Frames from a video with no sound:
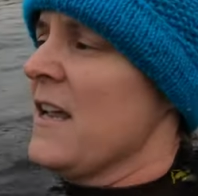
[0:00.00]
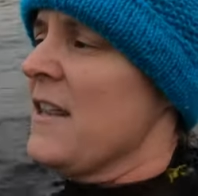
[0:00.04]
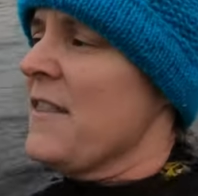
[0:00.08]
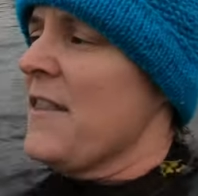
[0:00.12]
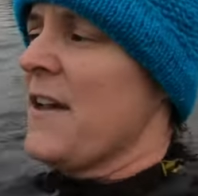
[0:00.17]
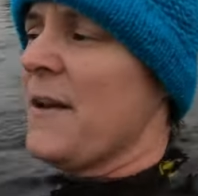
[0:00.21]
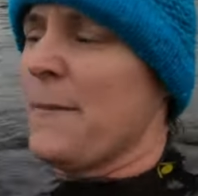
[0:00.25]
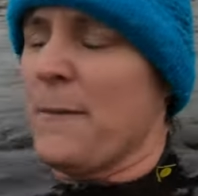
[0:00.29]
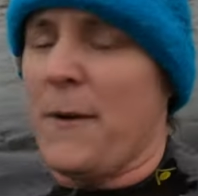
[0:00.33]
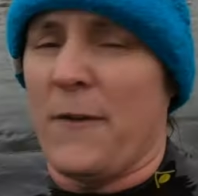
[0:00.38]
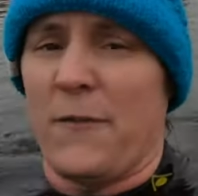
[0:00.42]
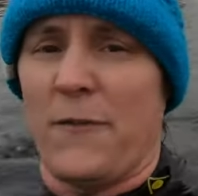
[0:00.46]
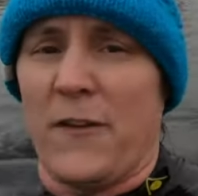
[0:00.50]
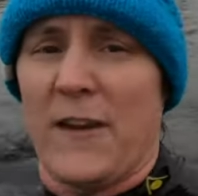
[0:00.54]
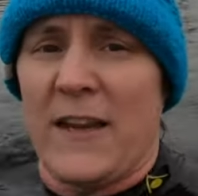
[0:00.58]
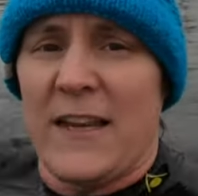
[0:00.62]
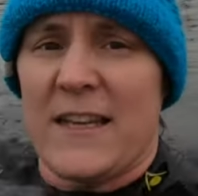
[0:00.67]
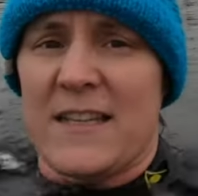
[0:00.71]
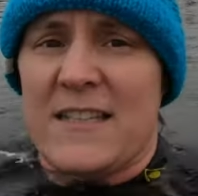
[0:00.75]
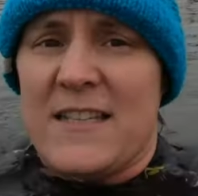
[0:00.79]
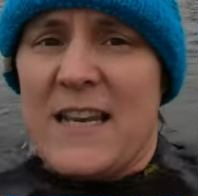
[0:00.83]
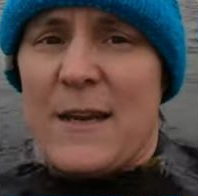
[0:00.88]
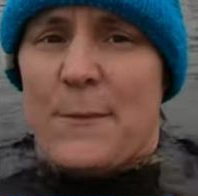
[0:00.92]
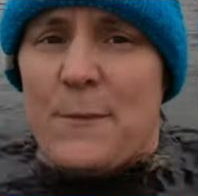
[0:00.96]
that my
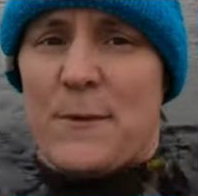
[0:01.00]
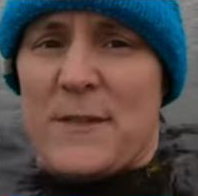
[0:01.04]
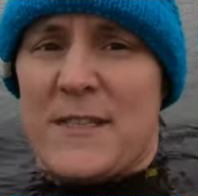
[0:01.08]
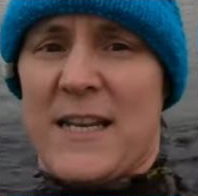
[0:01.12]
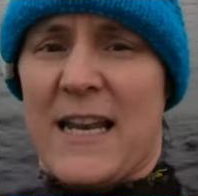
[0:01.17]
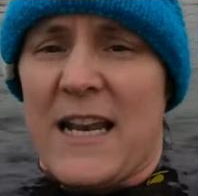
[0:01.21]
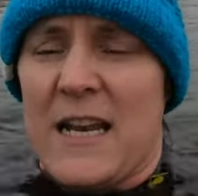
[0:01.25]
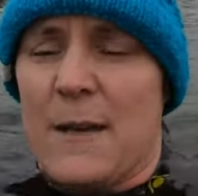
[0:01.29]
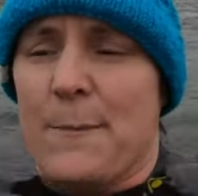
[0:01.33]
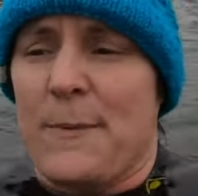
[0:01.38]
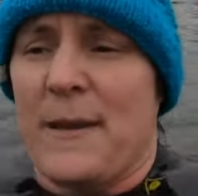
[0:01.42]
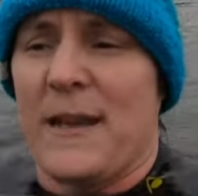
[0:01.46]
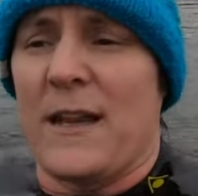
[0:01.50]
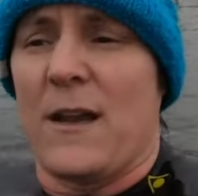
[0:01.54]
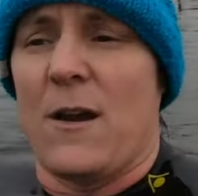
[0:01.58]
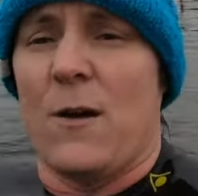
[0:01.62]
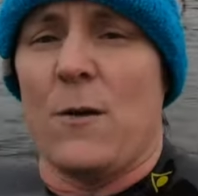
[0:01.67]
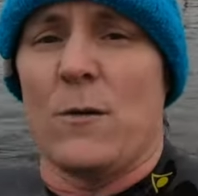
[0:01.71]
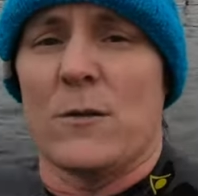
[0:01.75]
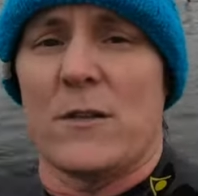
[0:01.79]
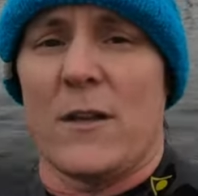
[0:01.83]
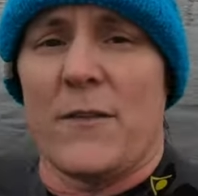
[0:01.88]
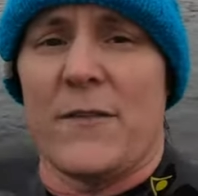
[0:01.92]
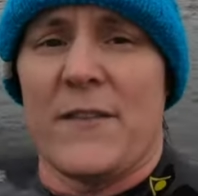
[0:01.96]
fingertip was getting a bit
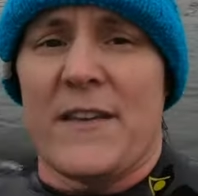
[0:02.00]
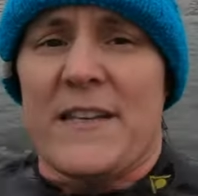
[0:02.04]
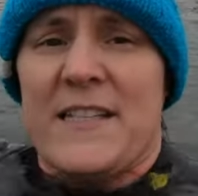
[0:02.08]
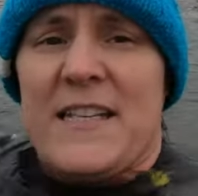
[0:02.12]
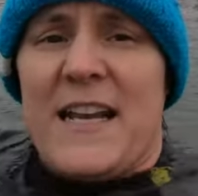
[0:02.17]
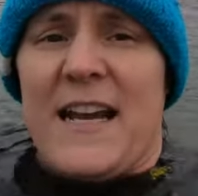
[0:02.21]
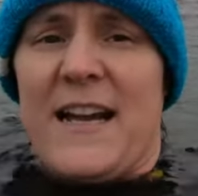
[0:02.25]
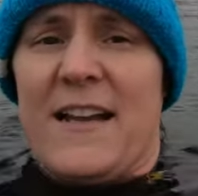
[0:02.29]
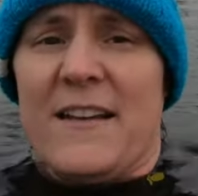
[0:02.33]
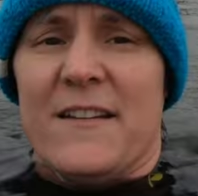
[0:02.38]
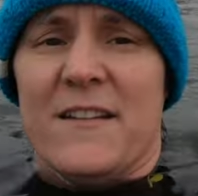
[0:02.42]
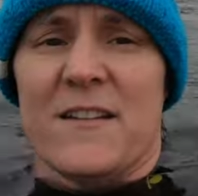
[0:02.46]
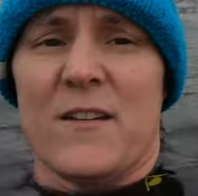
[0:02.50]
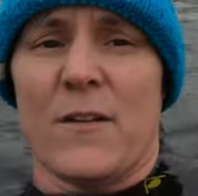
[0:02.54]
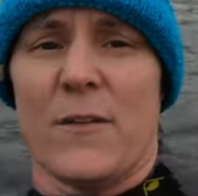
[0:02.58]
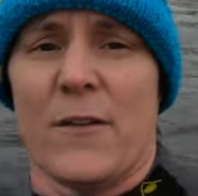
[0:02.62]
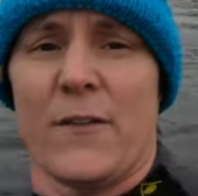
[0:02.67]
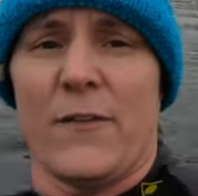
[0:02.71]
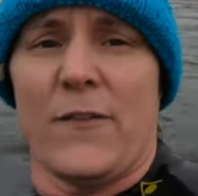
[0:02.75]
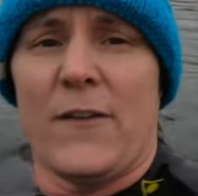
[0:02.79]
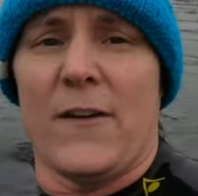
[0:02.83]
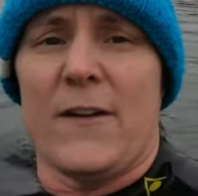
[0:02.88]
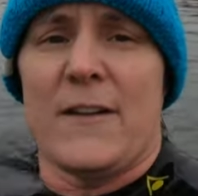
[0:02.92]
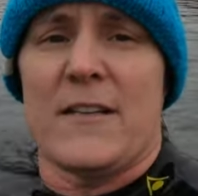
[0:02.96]
cold on this hand on the
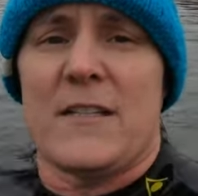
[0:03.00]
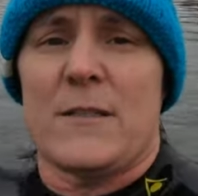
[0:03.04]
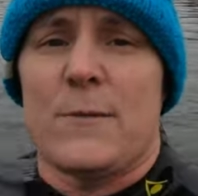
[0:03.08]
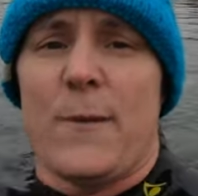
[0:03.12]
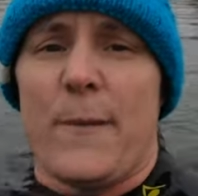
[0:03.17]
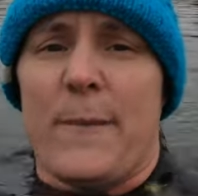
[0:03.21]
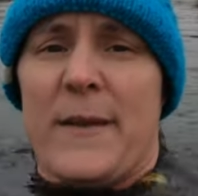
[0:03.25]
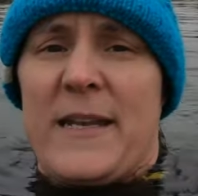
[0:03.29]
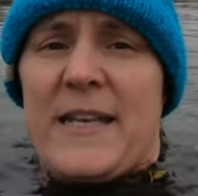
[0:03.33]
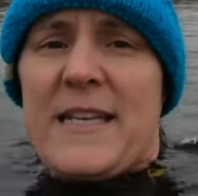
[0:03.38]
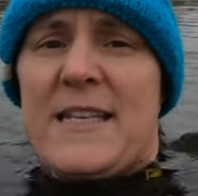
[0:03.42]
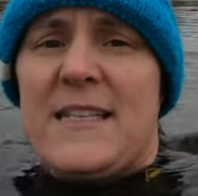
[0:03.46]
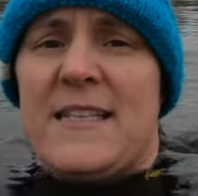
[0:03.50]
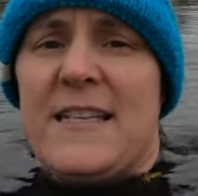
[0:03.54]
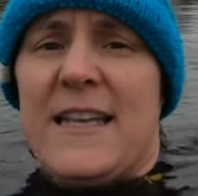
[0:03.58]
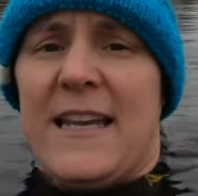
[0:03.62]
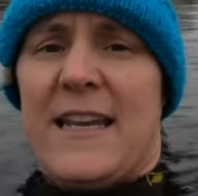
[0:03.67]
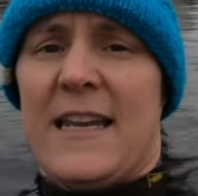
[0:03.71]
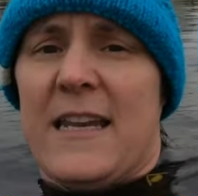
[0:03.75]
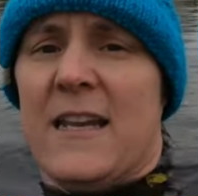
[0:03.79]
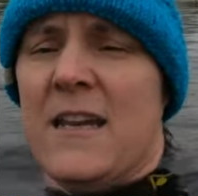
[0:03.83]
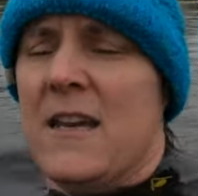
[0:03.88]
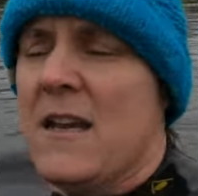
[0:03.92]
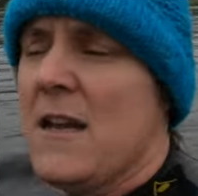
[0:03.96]
first swim in the
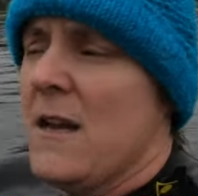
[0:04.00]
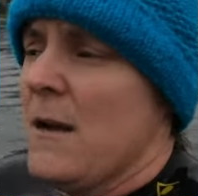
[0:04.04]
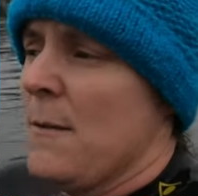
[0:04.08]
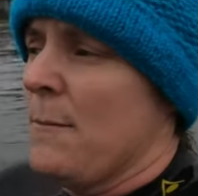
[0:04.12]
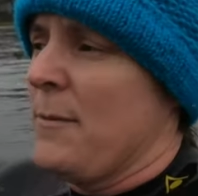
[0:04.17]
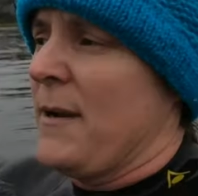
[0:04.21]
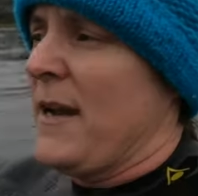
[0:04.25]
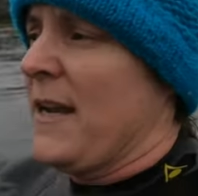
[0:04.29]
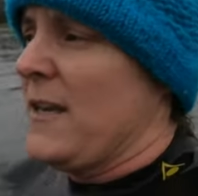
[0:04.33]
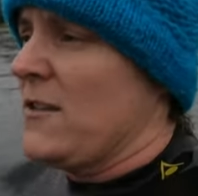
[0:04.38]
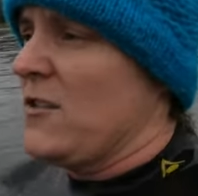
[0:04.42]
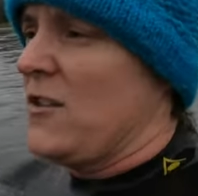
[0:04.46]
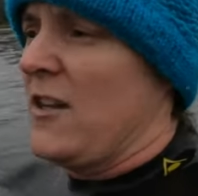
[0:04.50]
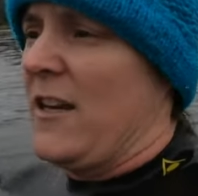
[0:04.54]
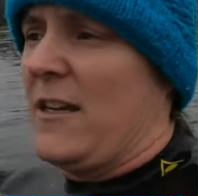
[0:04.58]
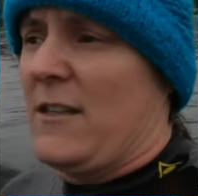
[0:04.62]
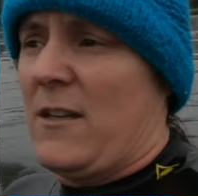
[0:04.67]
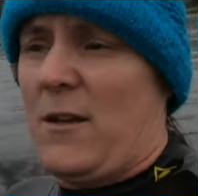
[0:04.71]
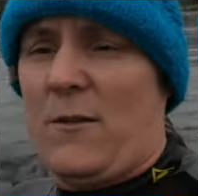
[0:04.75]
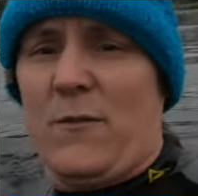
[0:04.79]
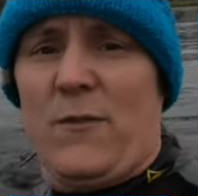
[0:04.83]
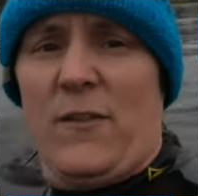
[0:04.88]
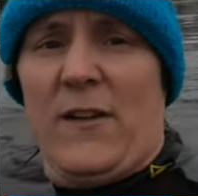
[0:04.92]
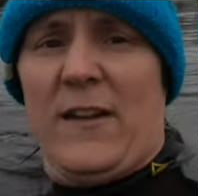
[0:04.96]
sea, but actually I
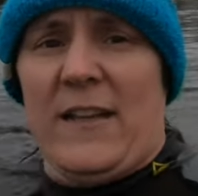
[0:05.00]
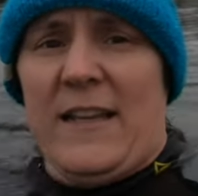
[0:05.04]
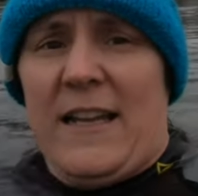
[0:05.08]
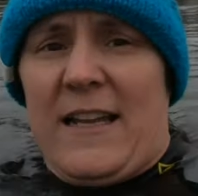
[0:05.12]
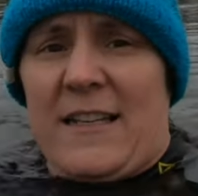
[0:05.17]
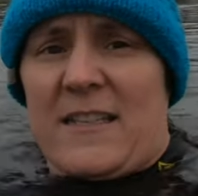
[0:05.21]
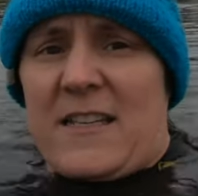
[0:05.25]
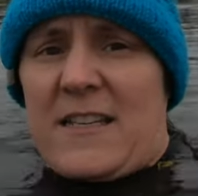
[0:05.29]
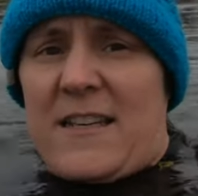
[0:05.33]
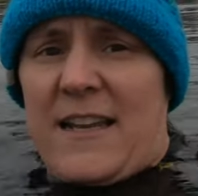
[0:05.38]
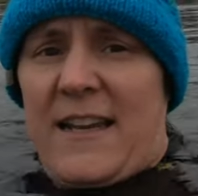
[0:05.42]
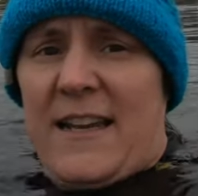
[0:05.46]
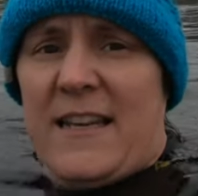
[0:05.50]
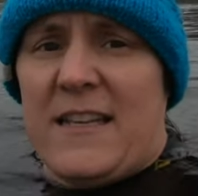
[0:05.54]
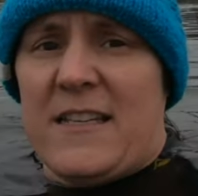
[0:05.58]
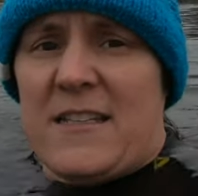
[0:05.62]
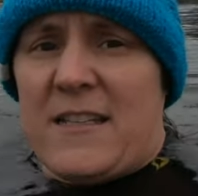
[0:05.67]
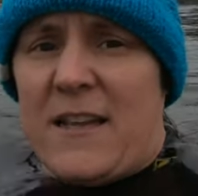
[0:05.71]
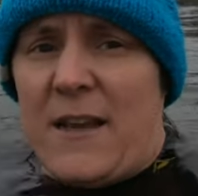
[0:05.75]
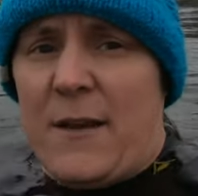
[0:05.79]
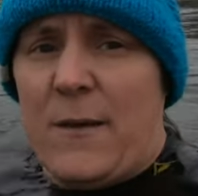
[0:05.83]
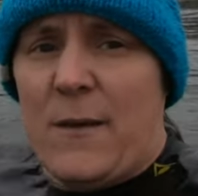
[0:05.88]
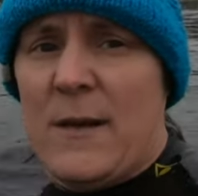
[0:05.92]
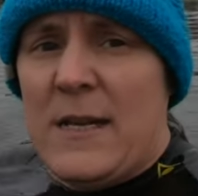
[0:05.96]
don't feel that today,
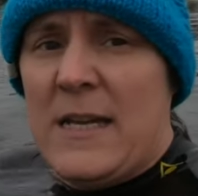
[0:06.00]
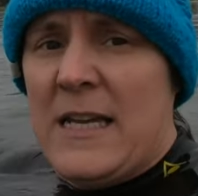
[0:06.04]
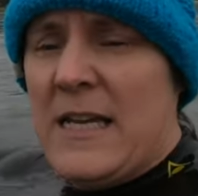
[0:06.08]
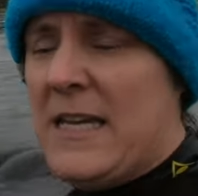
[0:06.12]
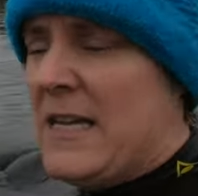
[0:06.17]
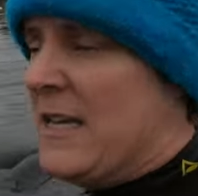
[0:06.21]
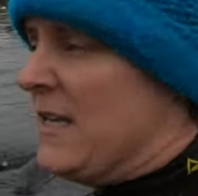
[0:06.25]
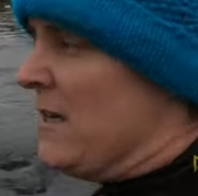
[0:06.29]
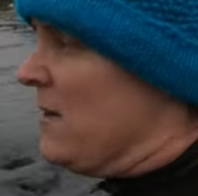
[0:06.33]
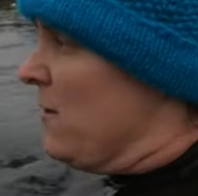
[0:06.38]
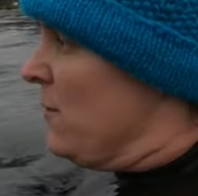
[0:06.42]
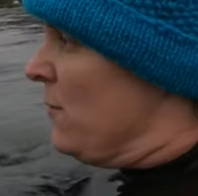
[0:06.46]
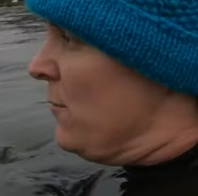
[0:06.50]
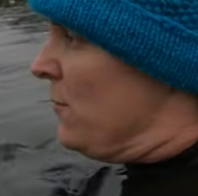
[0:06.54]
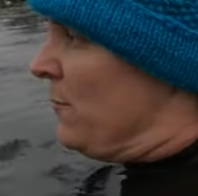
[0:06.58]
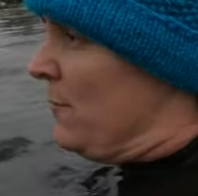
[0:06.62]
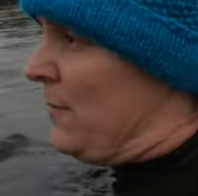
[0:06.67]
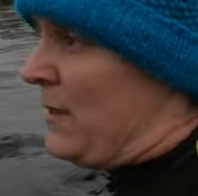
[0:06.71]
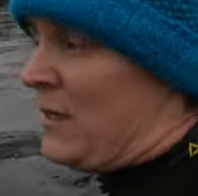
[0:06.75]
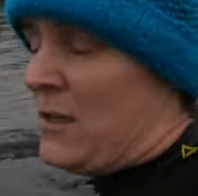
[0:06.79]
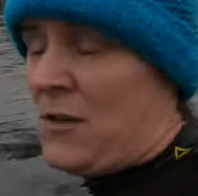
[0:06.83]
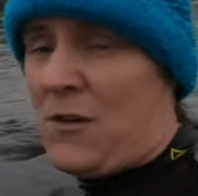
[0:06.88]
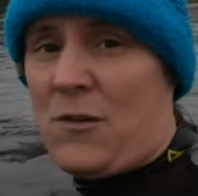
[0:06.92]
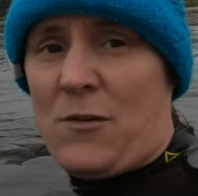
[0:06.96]
so
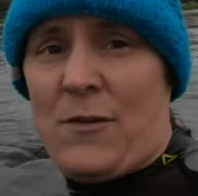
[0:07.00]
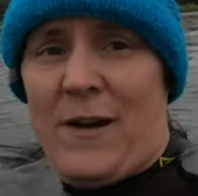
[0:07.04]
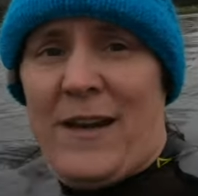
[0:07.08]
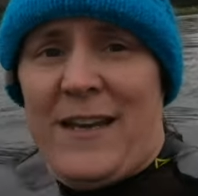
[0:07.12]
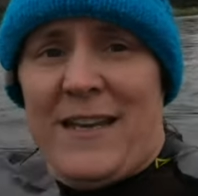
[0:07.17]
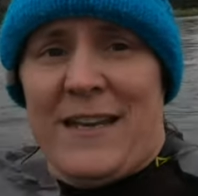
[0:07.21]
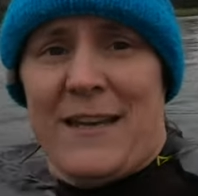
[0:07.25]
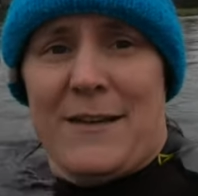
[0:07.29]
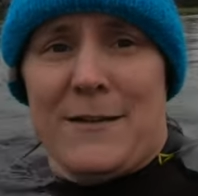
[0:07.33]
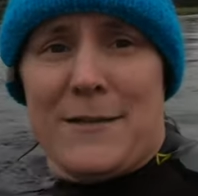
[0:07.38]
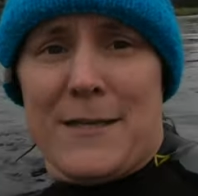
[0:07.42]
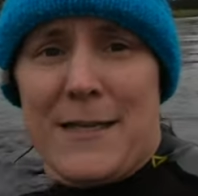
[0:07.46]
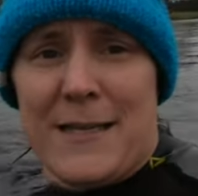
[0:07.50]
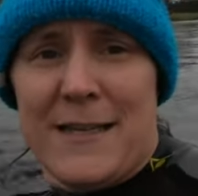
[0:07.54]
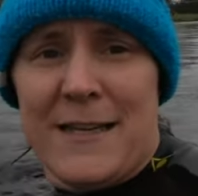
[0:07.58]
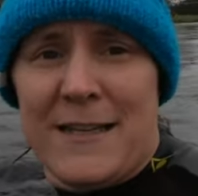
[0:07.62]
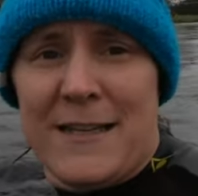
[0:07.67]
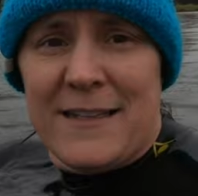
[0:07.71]
great news.